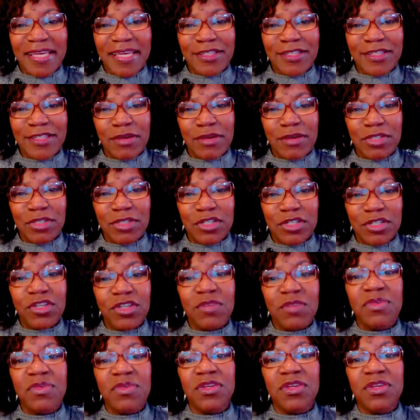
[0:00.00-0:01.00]
So I'm sure
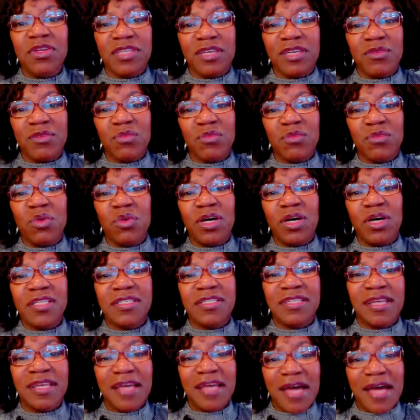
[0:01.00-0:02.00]
it
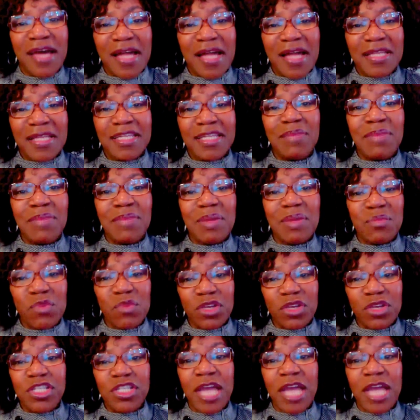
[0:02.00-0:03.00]
was a little bit more
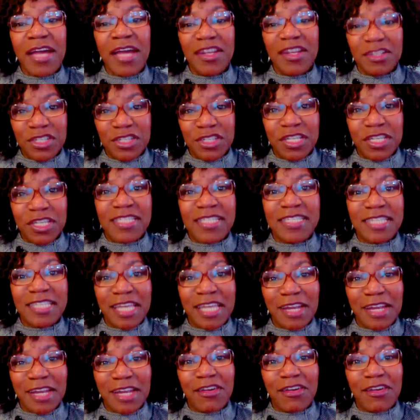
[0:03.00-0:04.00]
challenging and
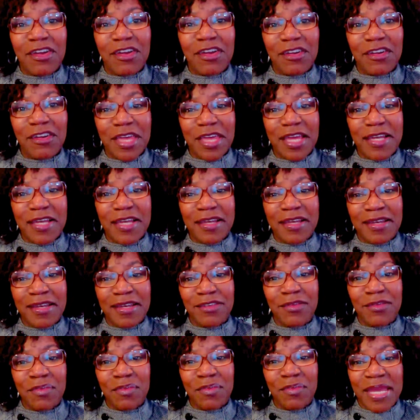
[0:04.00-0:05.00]
scarier than
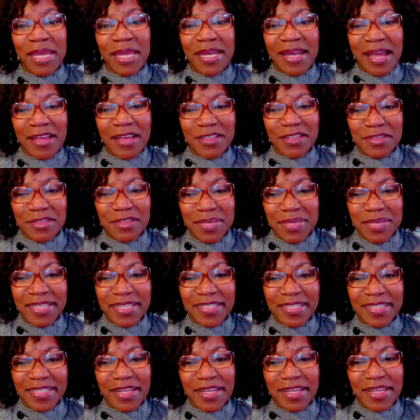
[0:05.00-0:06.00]
you made it out to be.
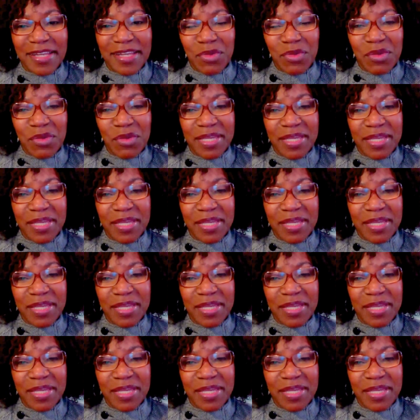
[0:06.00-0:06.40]
Tell us more about that.